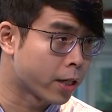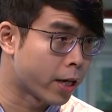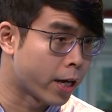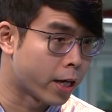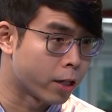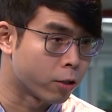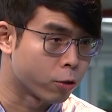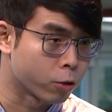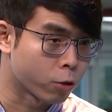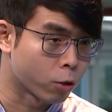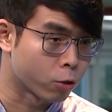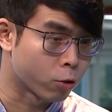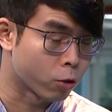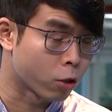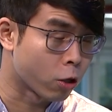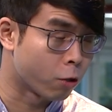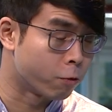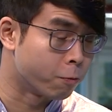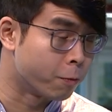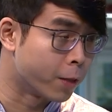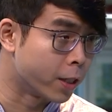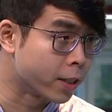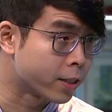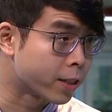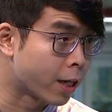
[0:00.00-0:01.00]
and also to
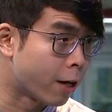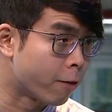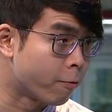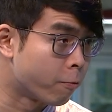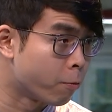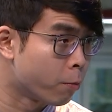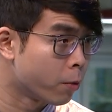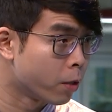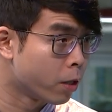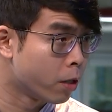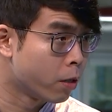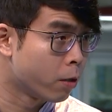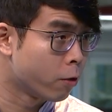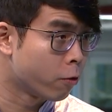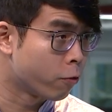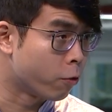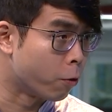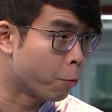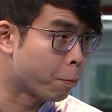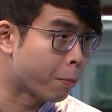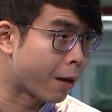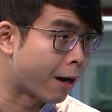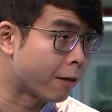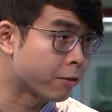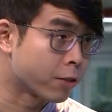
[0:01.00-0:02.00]
convert some
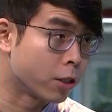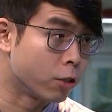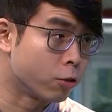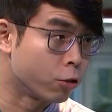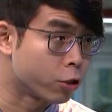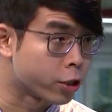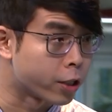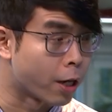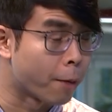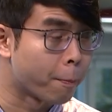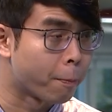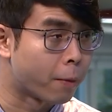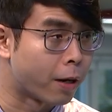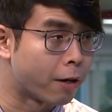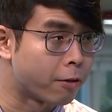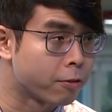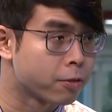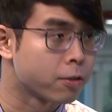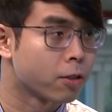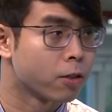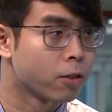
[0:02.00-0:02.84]
footpaths into shared paths.